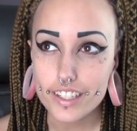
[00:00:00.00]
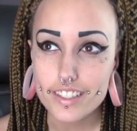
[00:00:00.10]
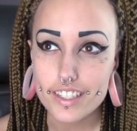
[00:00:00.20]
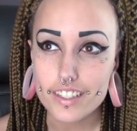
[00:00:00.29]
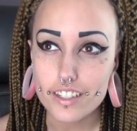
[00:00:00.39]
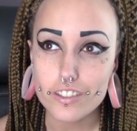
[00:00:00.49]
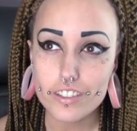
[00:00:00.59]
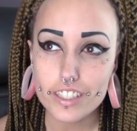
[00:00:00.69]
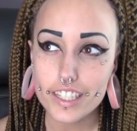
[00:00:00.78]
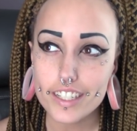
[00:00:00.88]
because
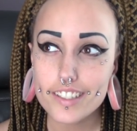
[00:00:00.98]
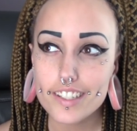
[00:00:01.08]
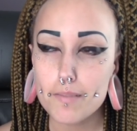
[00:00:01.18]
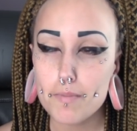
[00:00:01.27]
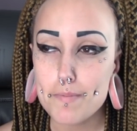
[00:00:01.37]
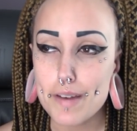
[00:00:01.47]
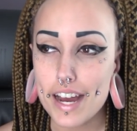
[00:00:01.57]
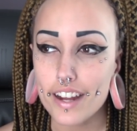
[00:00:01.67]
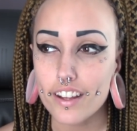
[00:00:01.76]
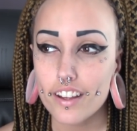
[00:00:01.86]
acrylics can be
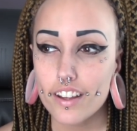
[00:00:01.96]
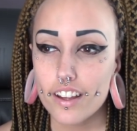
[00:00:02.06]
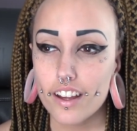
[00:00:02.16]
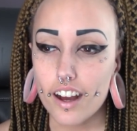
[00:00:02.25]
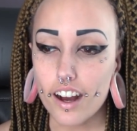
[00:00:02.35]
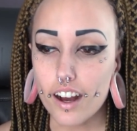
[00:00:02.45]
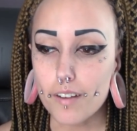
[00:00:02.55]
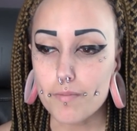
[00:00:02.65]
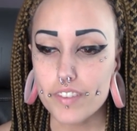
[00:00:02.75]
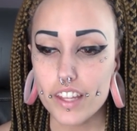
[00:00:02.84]
bad
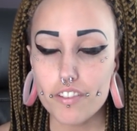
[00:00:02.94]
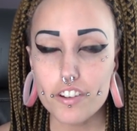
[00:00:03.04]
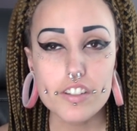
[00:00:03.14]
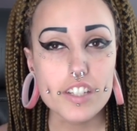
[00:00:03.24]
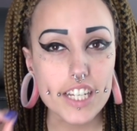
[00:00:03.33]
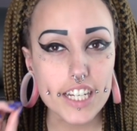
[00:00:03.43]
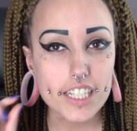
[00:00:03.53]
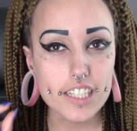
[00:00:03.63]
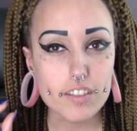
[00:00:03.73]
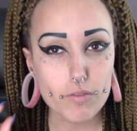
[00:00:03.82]
if your skin
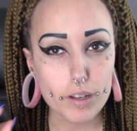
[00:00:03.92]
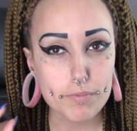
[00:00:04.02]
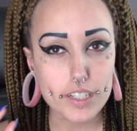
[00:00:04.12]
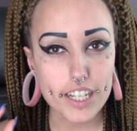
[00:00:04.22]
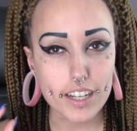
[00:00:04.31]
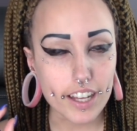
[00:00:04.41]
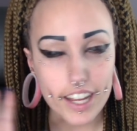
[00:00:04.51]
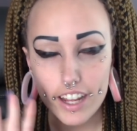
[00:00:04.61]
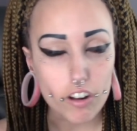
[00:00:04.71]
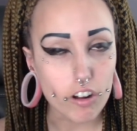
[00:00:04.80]
is ripped
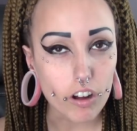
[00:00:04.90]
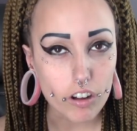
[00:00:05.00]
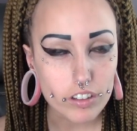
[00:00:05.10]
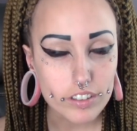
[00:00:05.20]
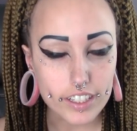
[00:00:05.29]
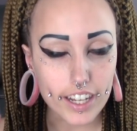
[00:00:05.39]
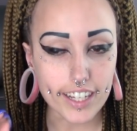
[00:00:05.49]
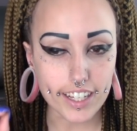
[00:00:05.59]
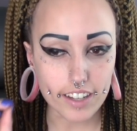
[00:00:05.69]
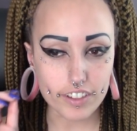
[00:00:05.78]
at all,
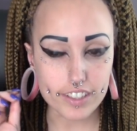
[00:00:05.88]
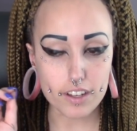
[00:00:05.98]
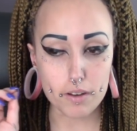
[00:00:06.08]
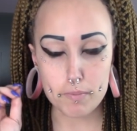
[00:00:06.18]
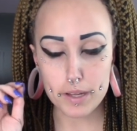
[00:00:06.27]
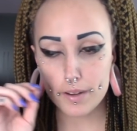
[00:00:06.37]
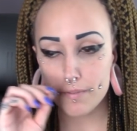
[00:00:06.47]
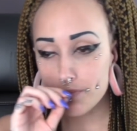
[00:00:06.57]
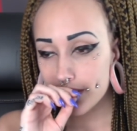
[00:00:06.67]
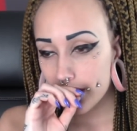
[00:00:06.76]
like if it's open.
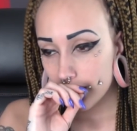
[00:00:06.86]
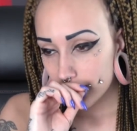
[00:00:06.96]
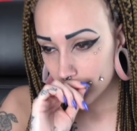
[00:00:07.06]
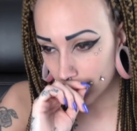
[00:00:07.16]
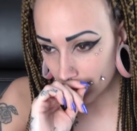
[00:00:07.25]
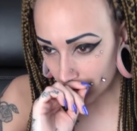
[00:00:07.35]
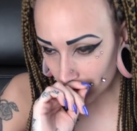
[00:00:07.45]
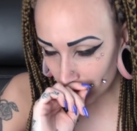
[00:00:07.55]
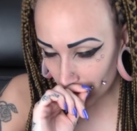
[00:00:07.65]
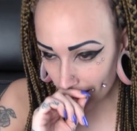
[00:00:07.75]

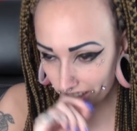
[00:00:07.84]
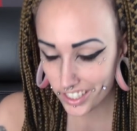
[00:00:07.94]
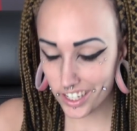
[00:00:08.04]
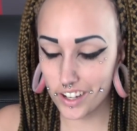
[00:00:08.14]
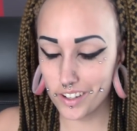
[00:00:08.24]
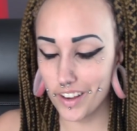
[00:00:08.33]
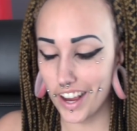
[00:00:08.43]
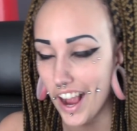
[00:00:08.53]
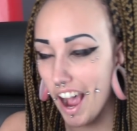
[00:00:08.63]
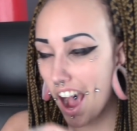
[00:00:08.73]
Excuse
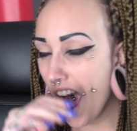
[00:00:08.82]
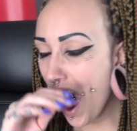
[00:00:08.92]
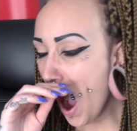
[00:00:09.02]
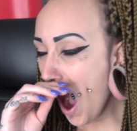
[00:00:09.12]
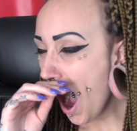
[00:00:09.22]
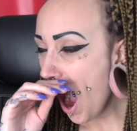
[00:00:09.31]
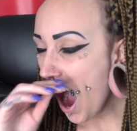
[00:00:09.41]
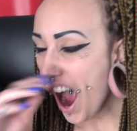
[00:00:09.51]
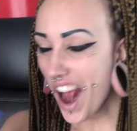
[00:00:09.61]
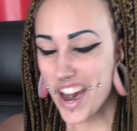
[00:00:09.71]
me.
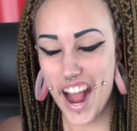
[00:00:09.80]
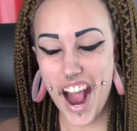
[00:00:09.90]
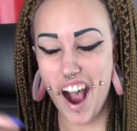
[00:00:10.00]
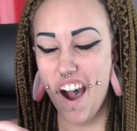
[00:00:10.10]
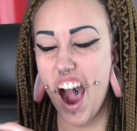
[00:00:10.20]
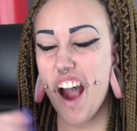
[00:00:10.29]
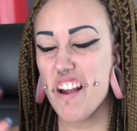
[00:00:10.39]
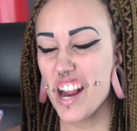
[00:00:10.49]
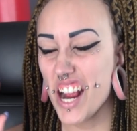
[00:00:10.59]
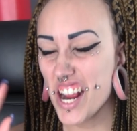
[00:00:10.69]
Yeah,
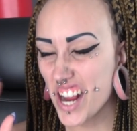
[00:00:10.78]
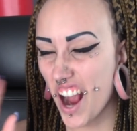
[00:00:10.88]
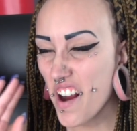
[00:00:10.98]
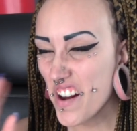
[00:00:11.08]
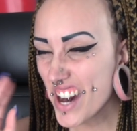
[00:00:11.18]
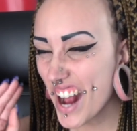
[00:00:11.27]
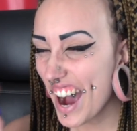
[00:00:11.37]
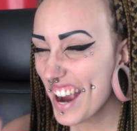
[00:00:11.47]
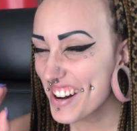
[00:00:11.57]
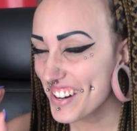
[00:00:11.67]
I'm so tired